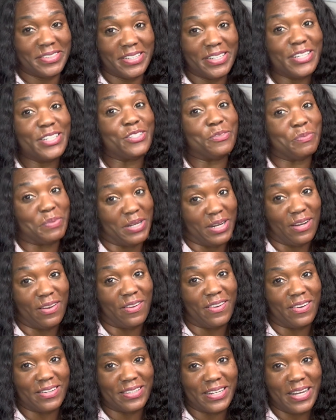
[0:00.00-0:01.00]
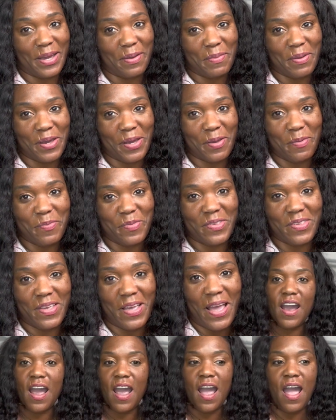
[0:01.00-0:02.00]
It's been a long day, babes.
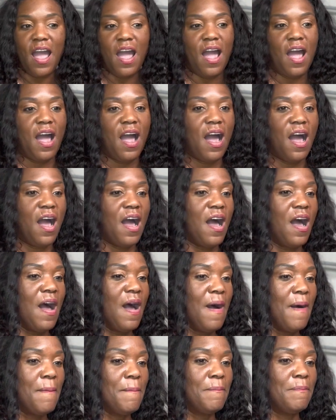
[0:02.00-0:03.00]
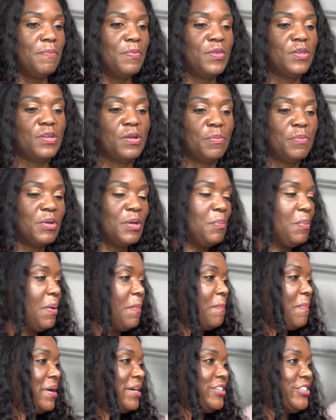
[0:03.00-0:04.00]
Um, you know, I'm gonna put
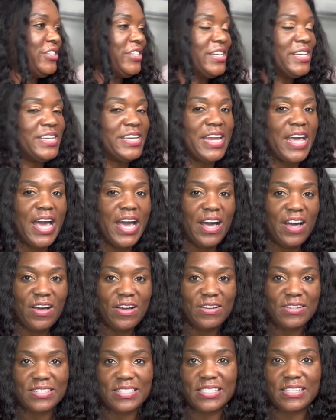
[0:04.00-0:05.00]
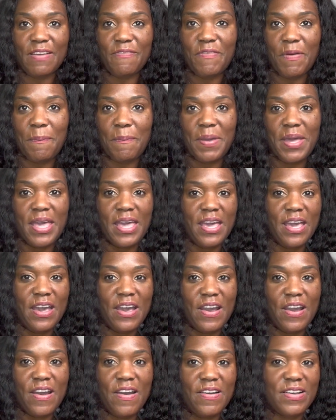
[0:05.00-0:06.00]
my Chanel stuff up
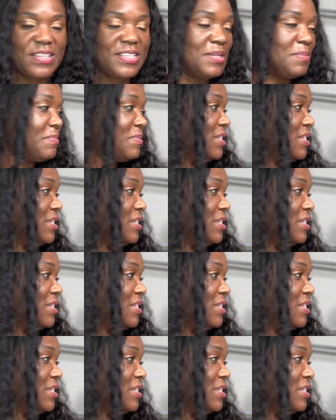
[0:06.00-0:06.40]
here and some